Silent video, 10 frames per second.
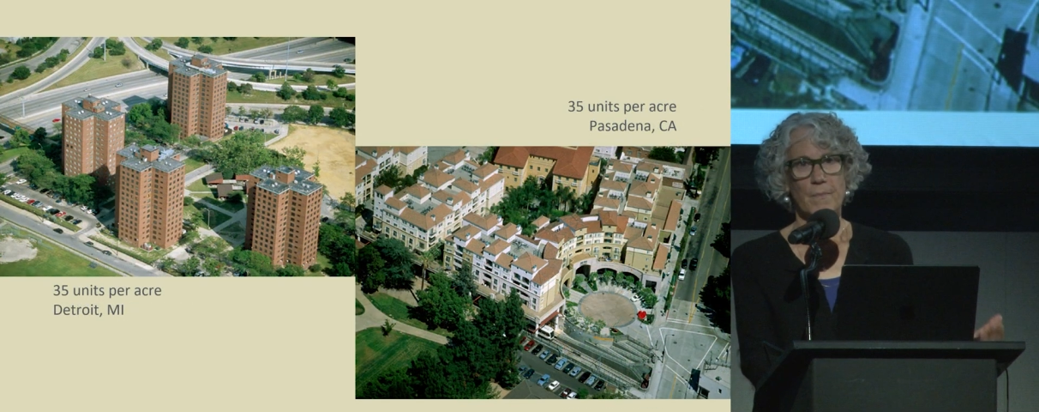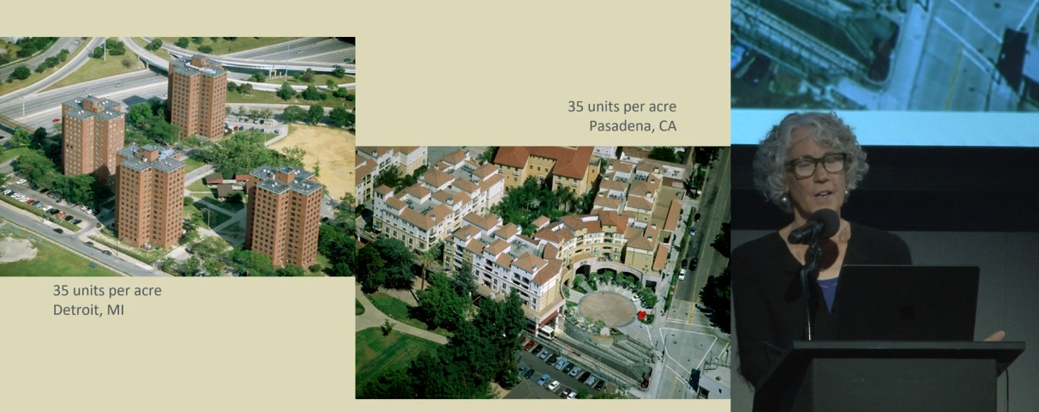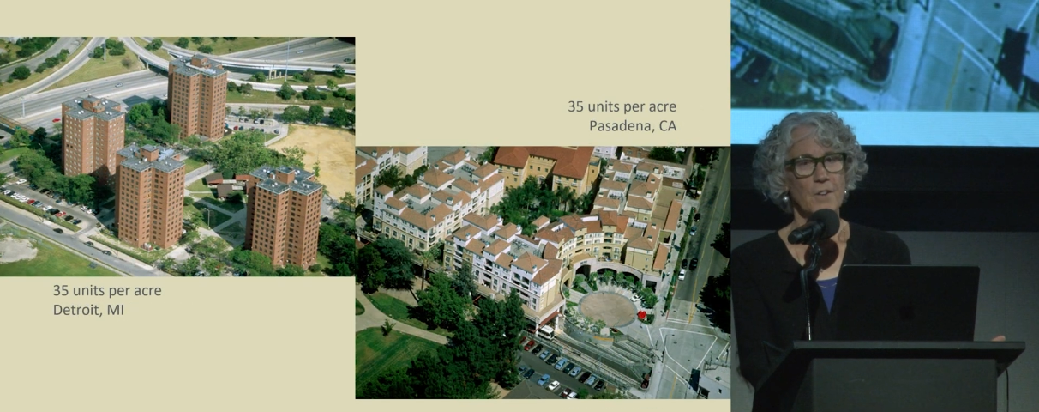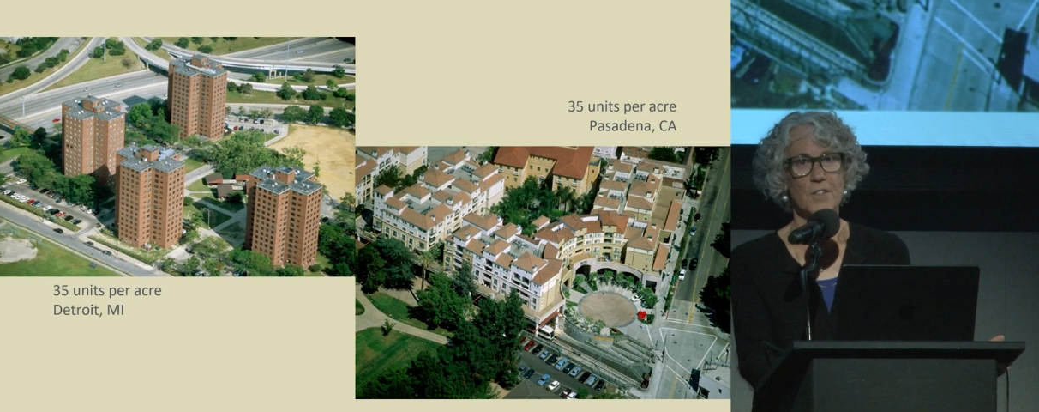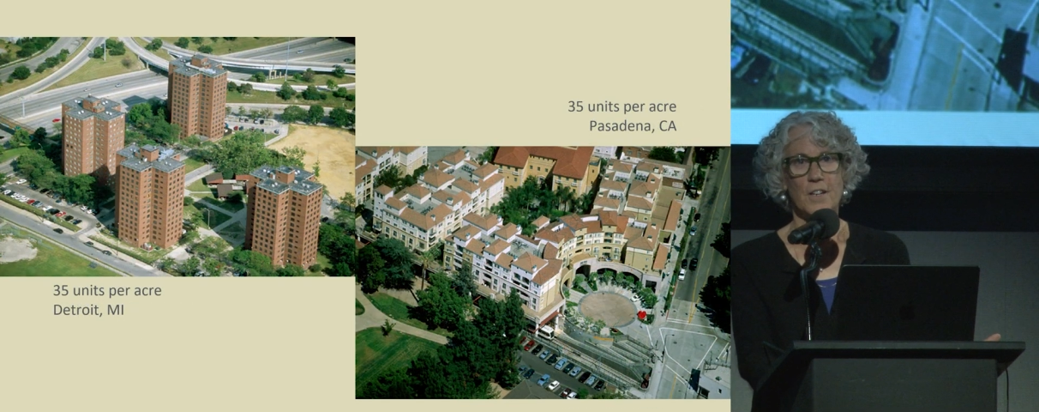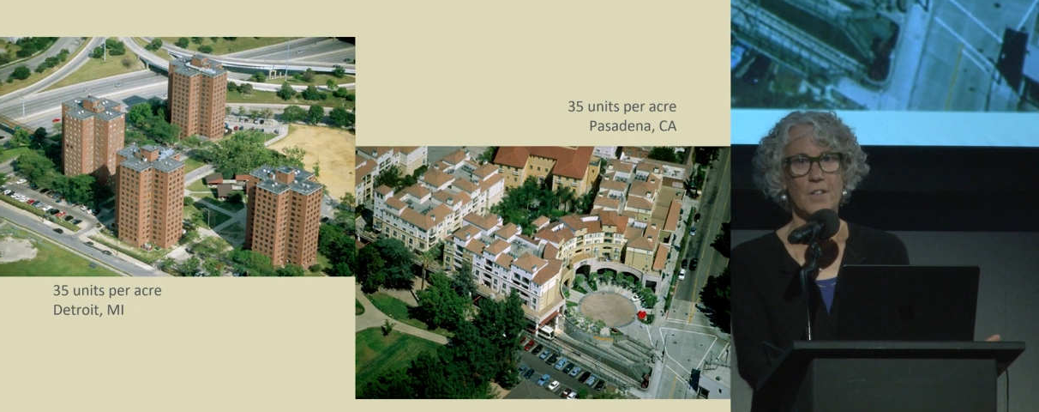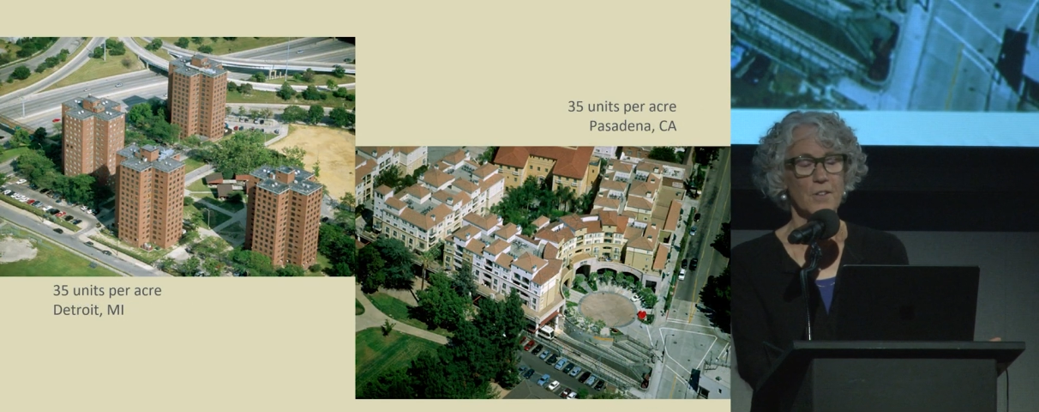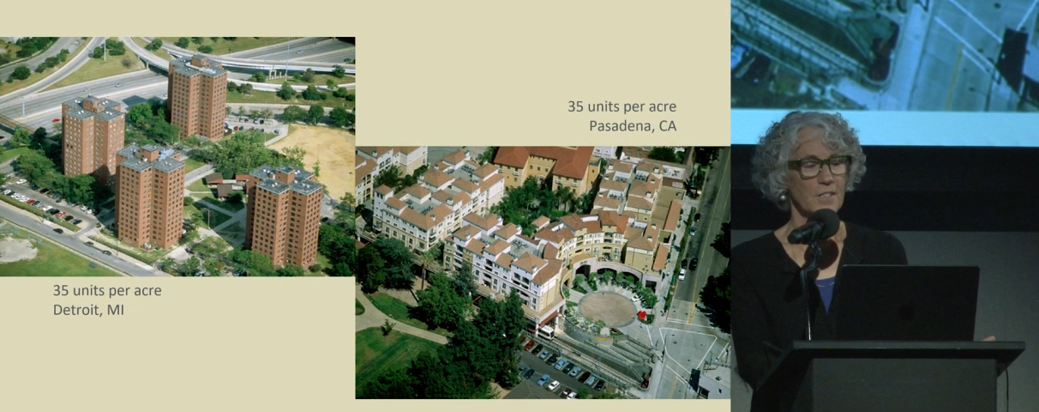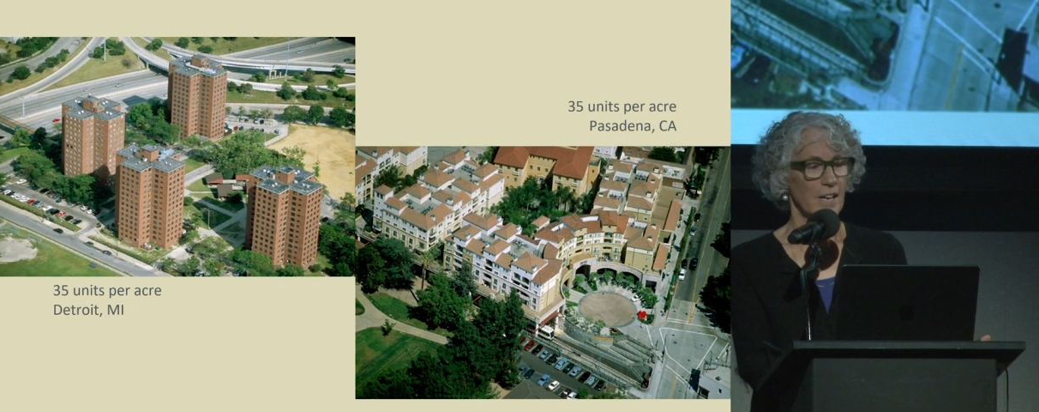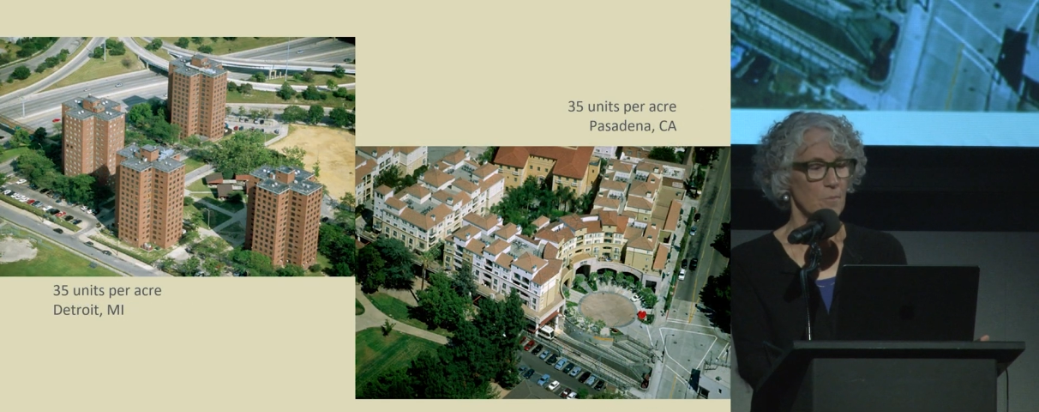Here's another
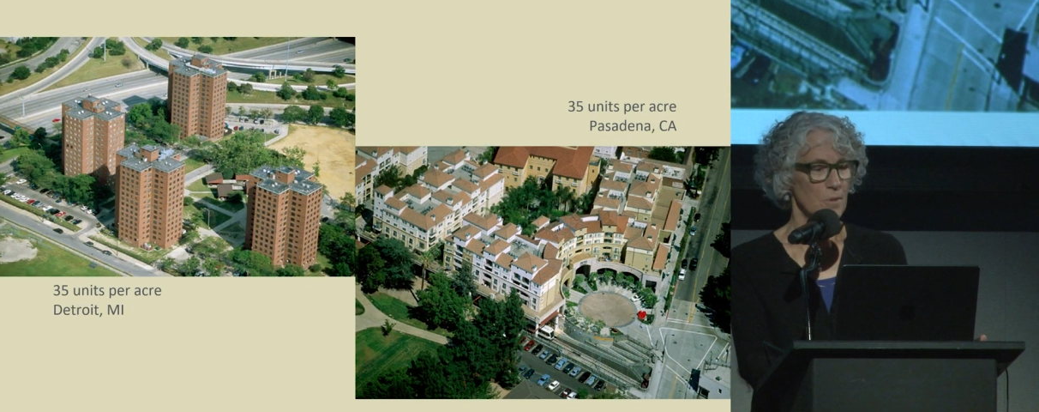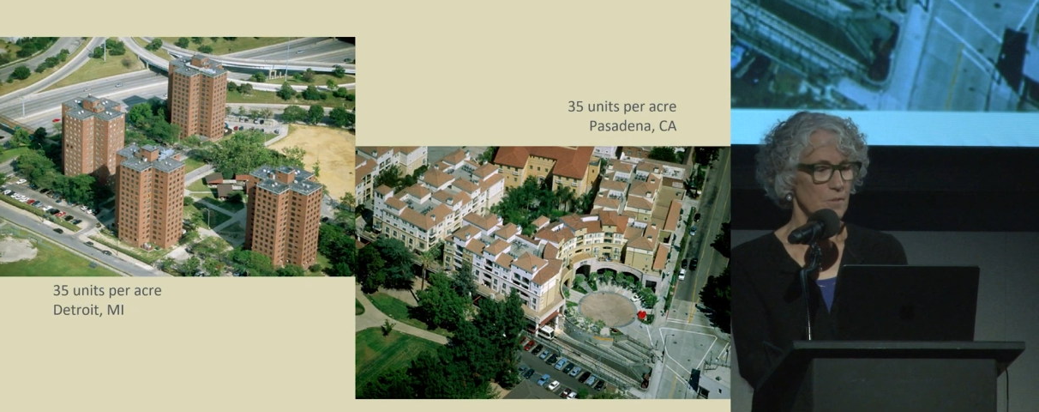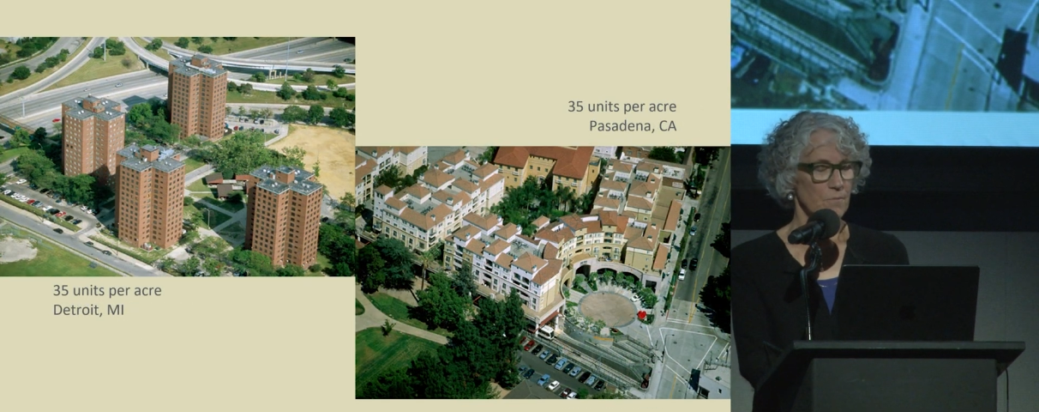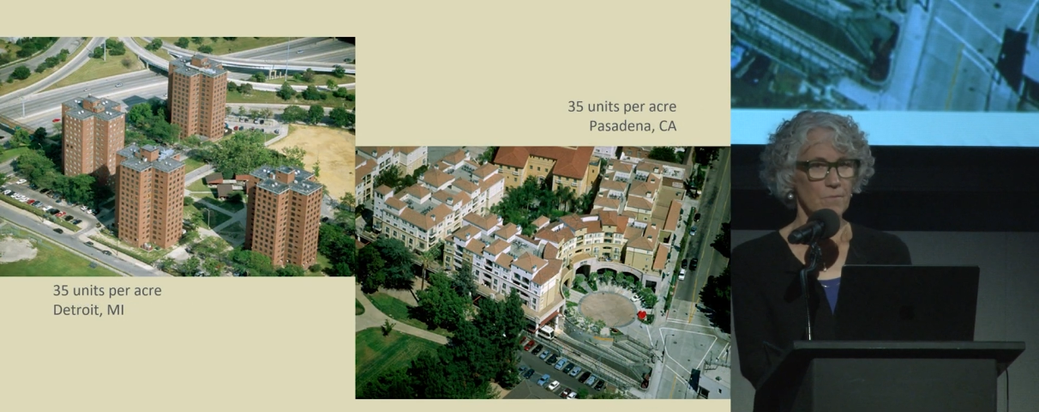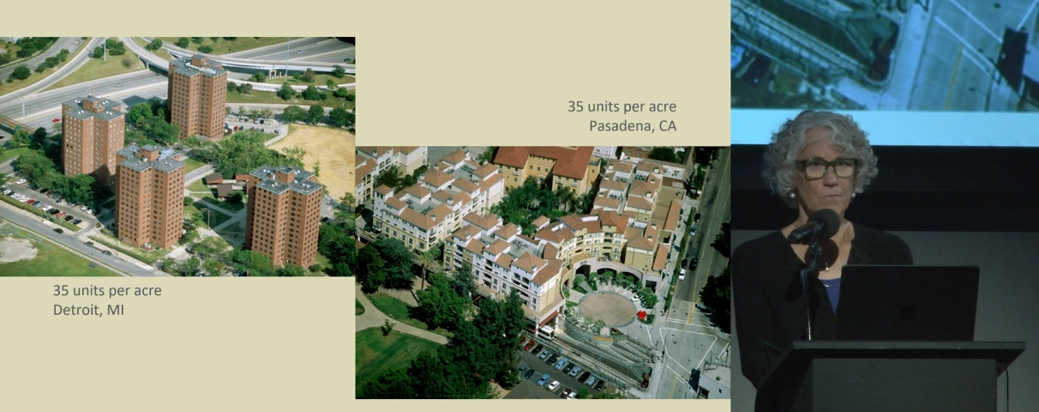example.